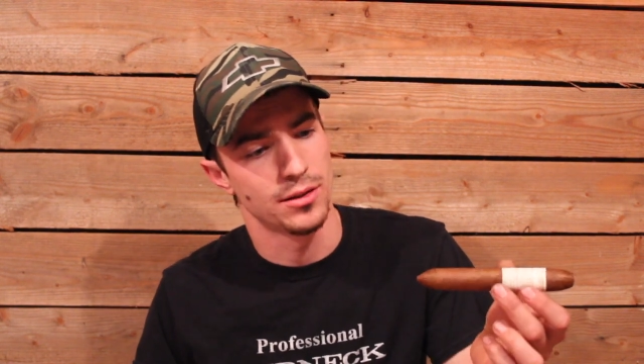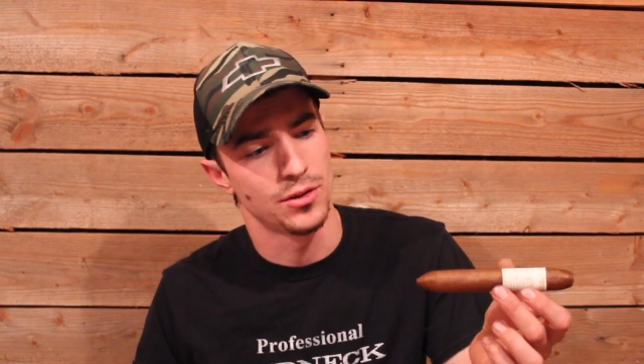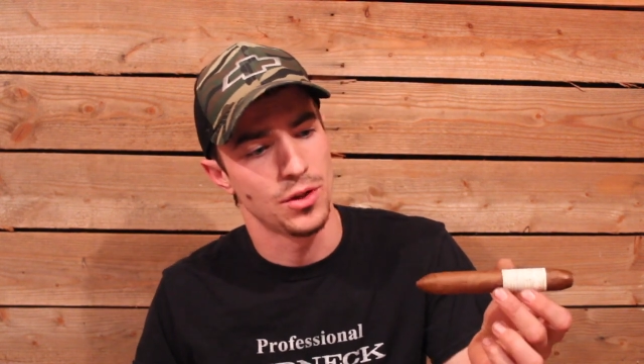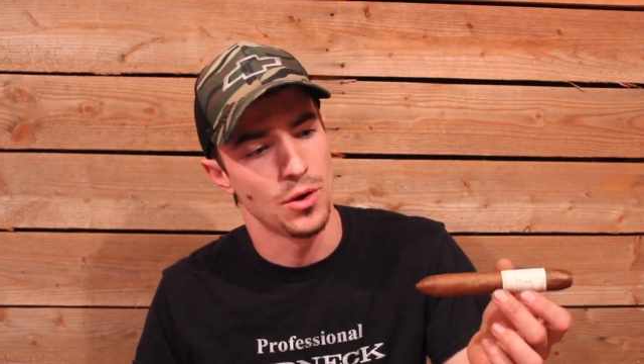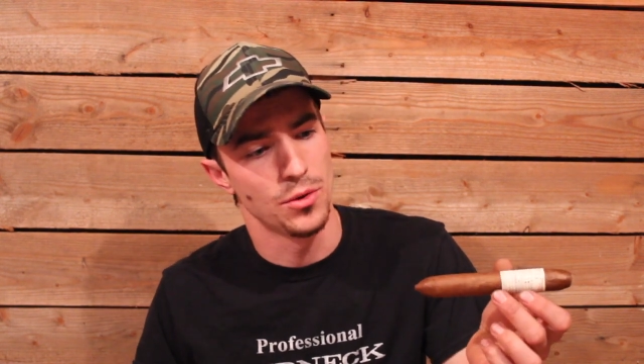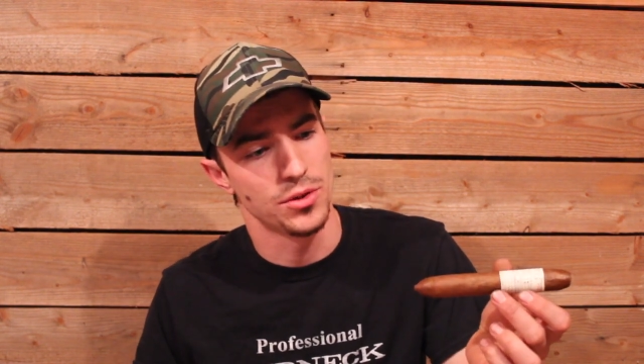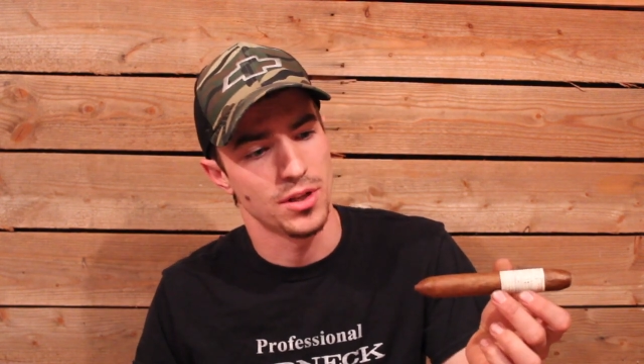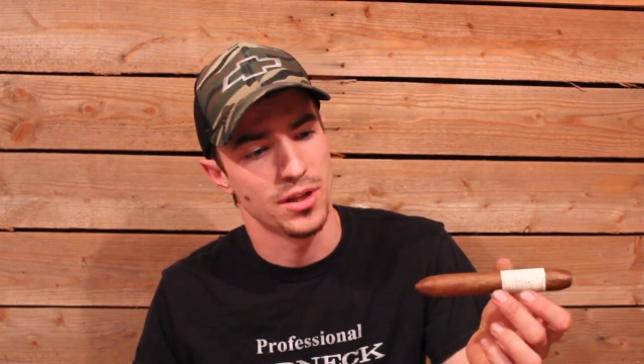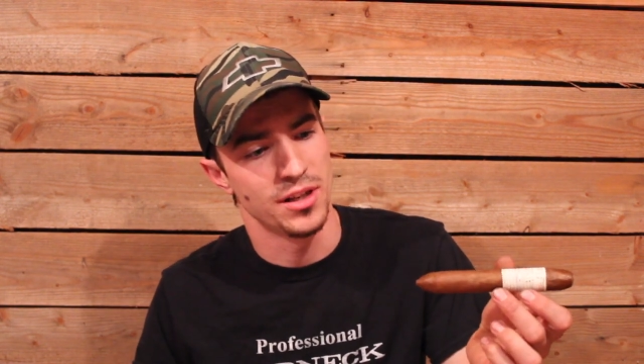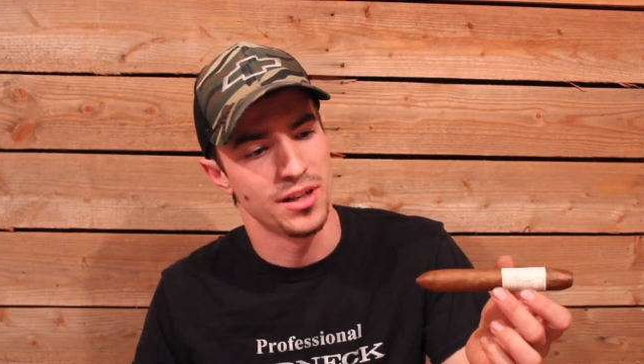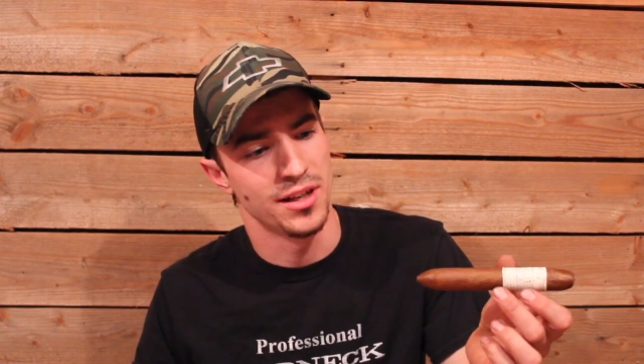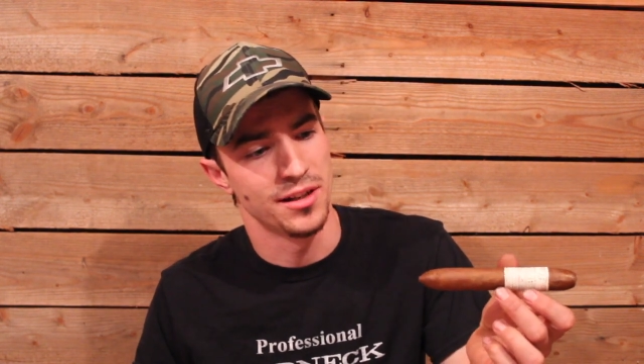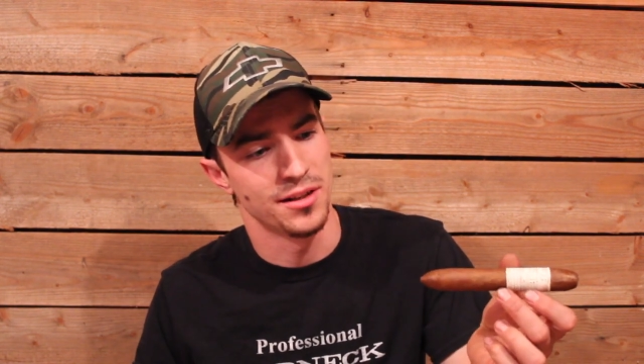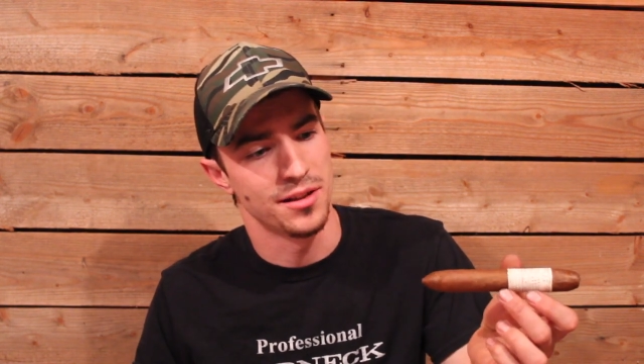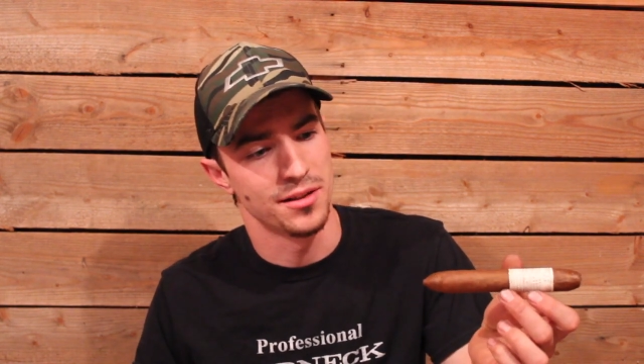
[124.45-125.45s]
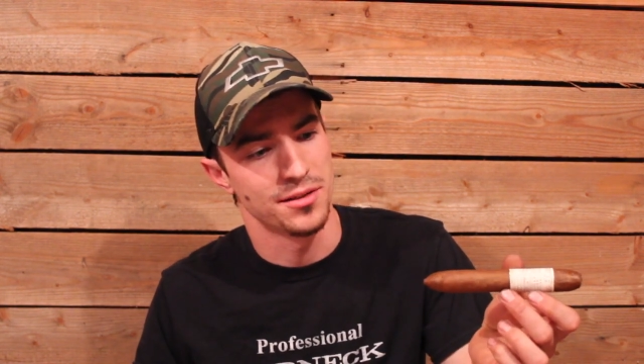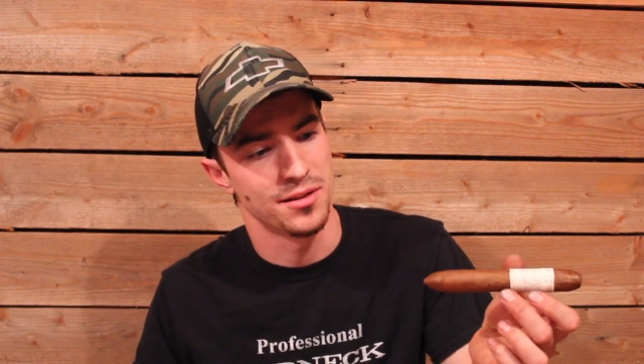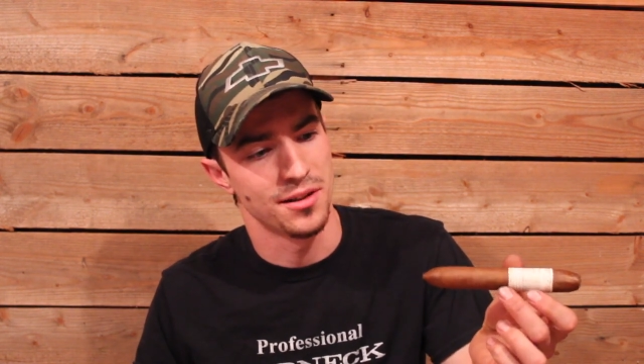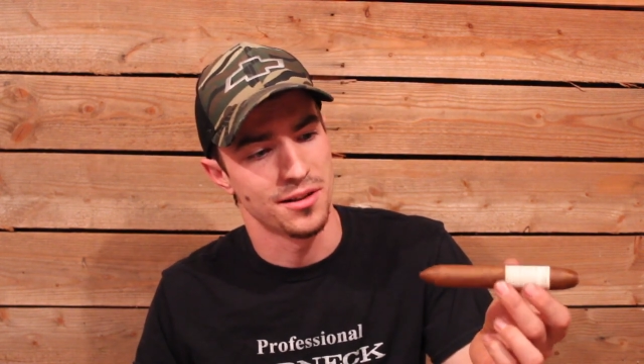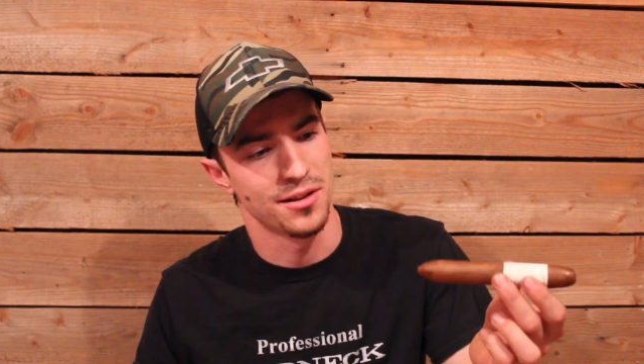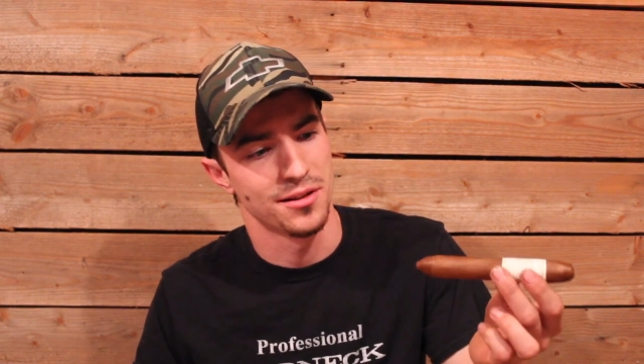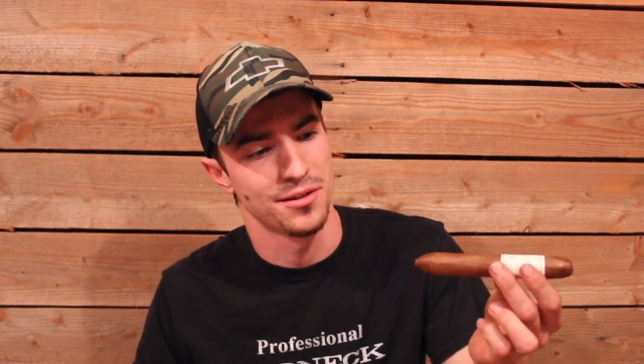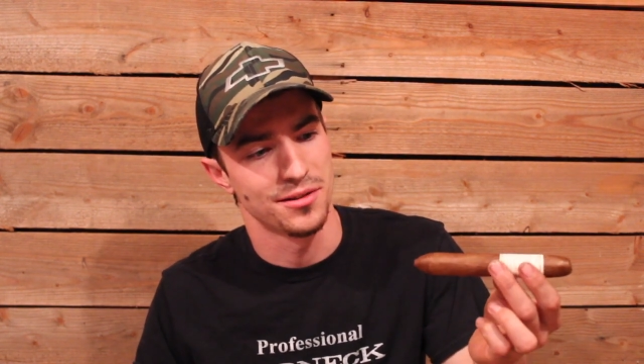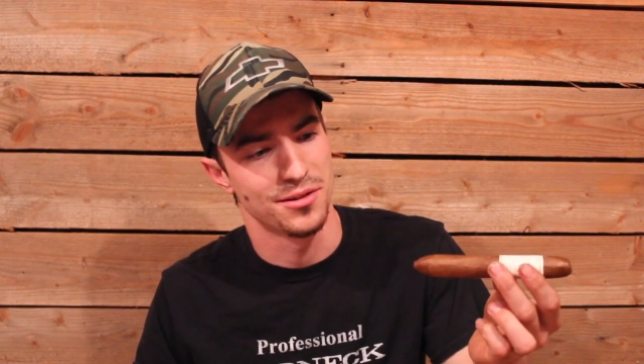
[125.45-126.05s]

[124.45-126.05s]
to toast on the end of this sucker,